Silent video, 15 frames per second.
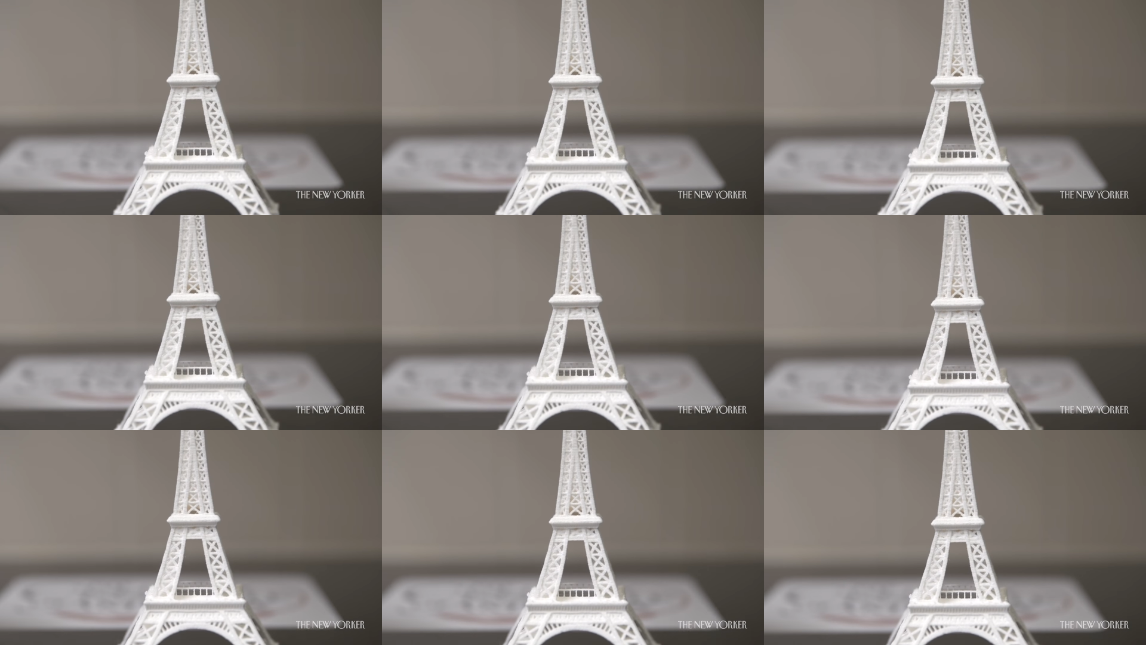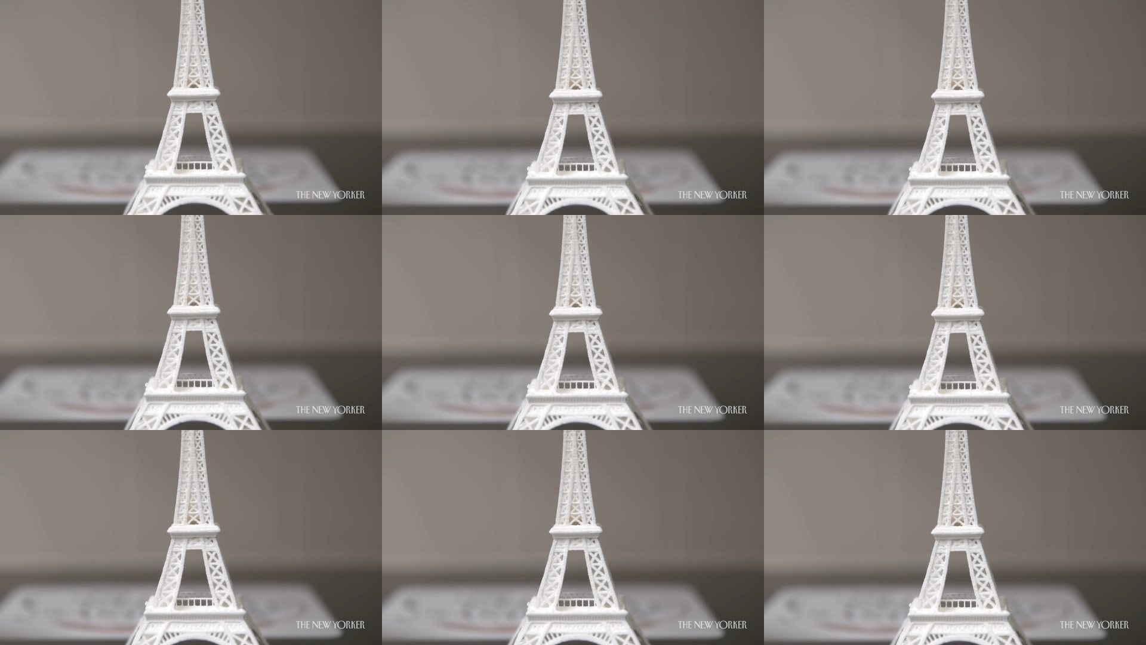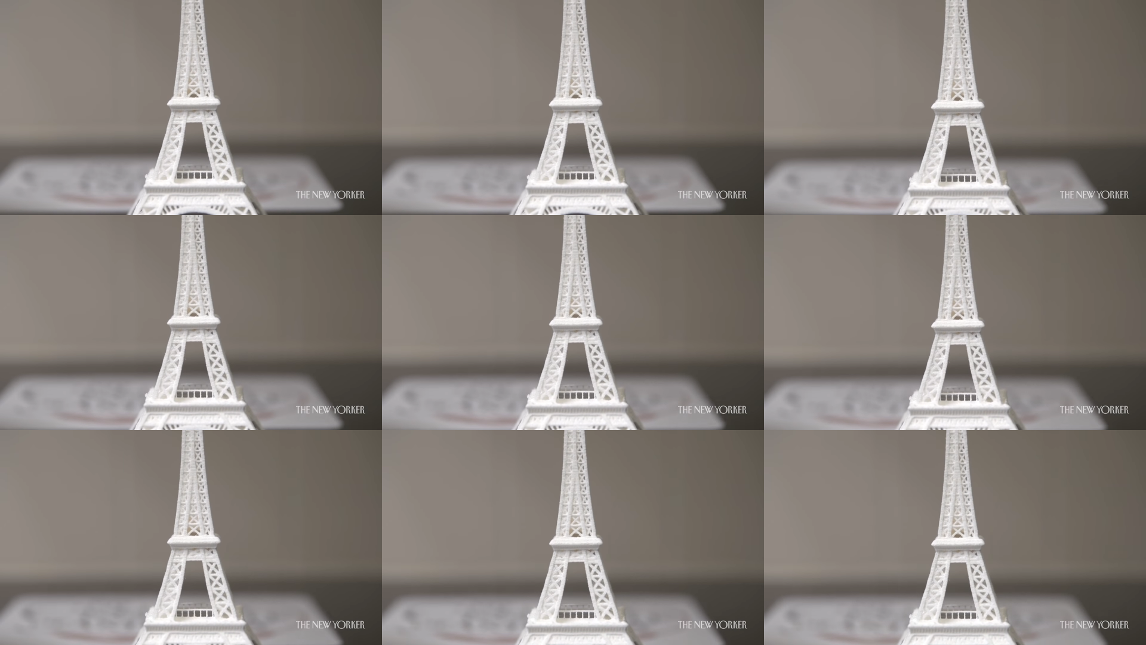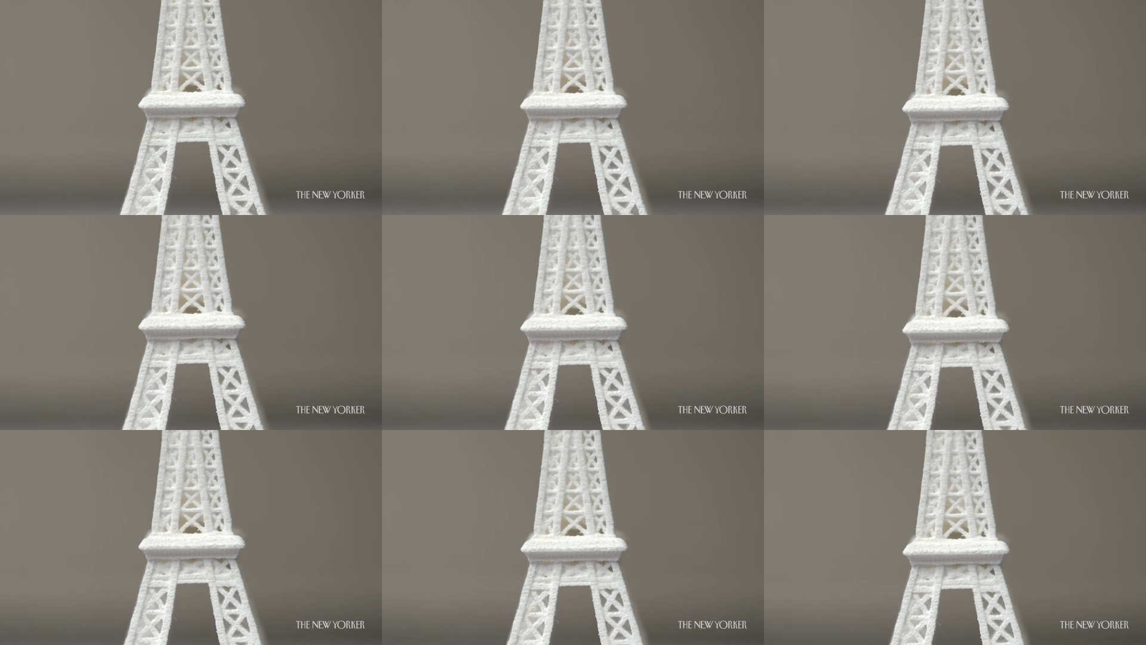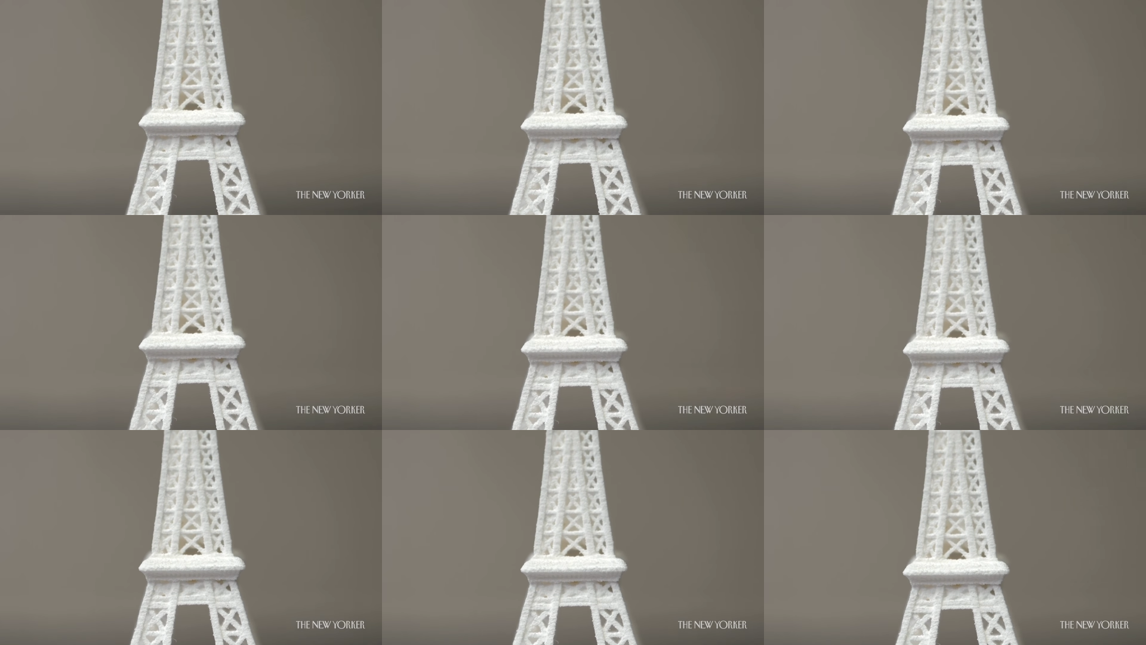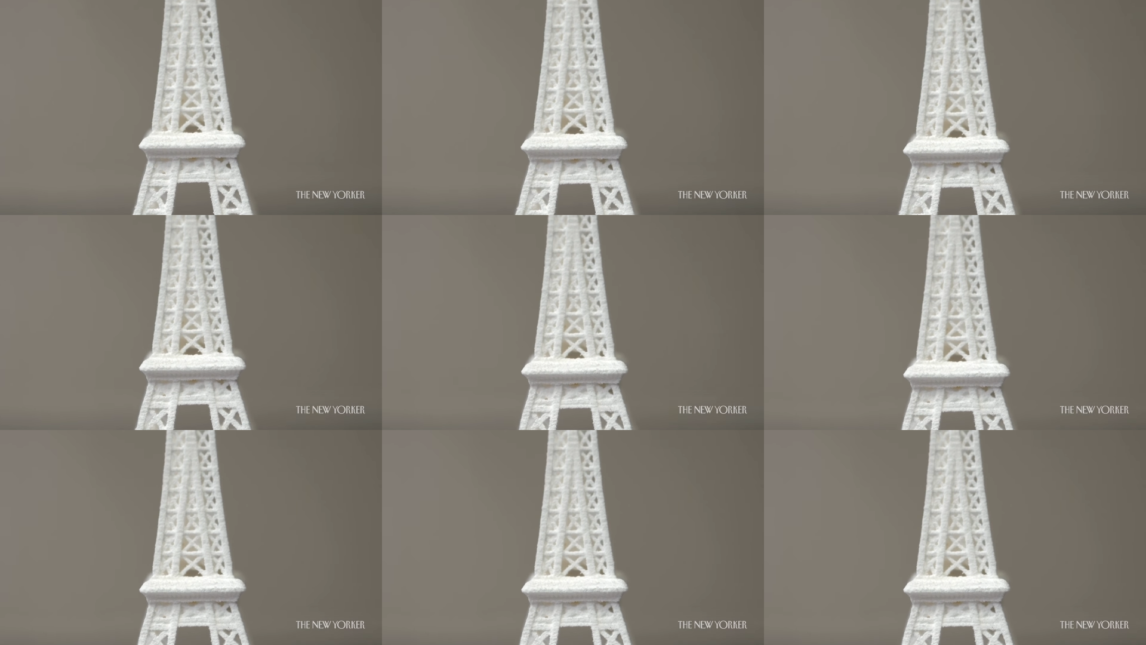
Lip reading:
(no speaker visible)